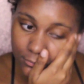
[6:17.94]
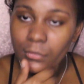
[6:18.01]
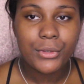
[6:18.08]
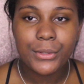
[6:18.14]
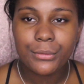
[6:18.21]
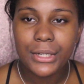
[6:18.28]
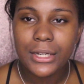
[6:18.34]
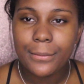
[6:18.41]

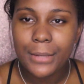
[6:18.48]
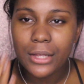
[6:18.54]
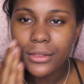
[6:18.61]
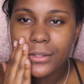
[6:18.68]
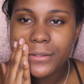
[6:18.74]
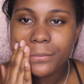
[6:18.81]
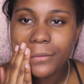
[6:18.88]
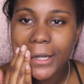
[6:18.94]
What's weird about
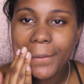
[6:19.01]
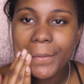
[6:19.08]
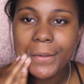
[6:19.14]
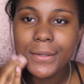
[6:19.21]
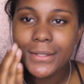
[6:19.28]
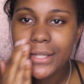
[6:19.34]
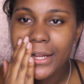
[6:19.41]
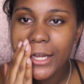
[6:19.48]
this
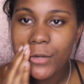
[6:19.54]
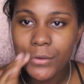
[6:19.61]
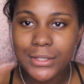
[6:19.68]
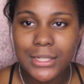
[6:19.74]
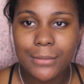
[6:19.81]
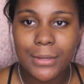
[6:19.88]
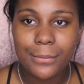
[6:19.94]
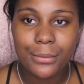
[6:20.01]
primer is that every
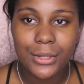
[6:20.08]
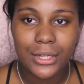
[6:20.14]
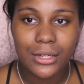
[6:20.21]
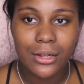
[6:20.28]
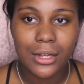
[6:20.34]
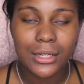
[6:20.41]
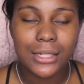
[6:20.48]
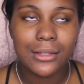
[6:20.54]
time I put it
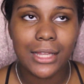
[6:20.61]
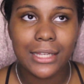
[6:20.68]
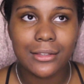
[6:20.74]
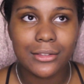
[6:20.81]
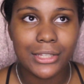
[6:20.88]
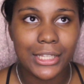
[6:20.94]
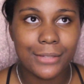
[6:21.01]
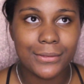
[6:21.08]
on, it
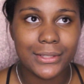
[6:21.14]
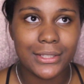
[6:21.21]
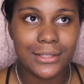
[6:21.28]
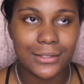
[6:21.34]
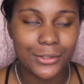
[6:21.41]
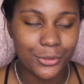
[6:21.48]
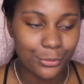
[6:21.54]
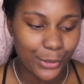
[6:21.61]
like leaves
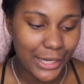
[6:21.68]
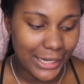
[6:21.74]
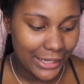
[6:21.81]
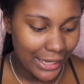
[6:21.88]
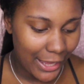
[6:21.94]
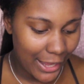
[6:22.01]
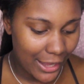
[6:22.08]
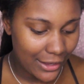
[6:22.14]
this gray
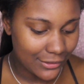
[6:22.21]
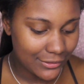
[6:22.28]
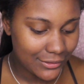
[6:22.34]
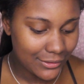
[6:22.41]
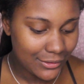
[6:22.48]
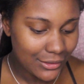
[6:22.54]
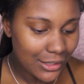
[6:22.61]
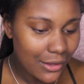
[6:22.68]

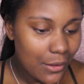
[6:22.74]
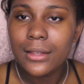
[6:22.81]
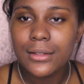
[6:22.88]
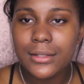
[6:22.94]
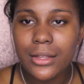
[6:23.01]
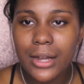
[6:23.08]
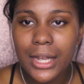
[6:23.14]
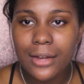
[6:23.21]
cast.
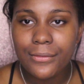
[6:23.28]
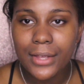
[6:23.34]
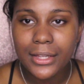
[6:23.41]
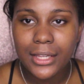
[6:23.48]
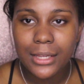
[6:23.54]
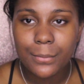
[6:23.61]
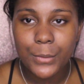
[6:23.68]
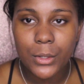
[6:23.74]
Sorry if I
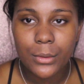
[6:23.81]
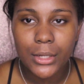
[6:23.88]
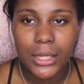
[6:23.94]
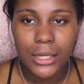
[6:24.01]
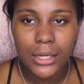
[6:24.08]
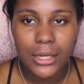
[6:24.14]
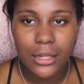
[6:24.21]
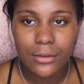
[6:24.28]
keep
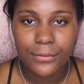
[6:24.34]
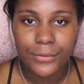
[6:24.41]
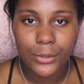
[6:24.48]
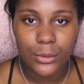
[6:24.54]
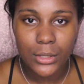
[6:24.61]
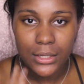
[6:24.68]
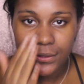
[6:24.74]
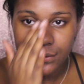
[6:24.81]
going in and out of
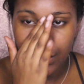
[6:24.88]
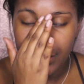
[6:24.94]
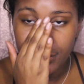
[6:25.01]
focus.